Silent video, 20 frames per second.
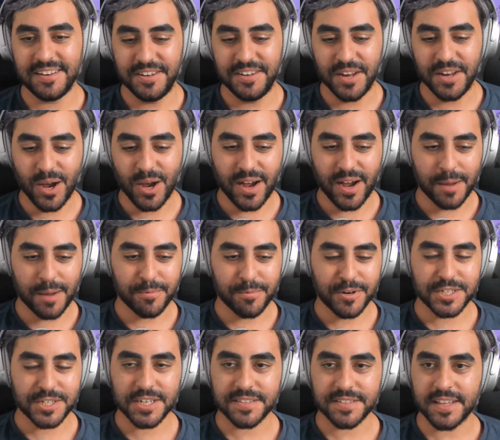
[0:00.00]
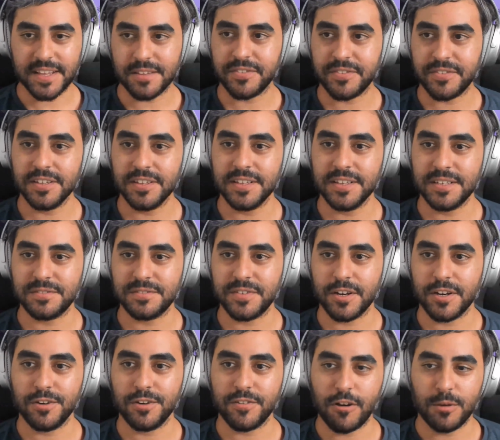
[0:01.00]
No, I appreciate that. The feeling is
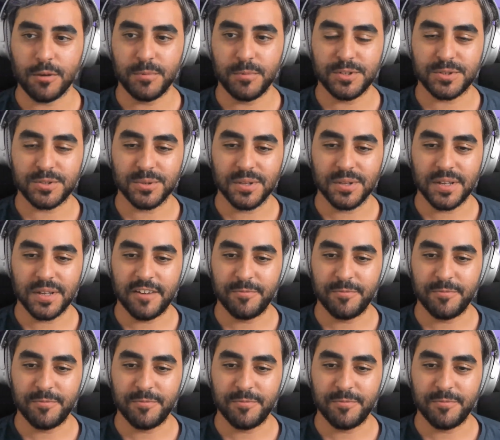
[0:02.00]
very, very mutual.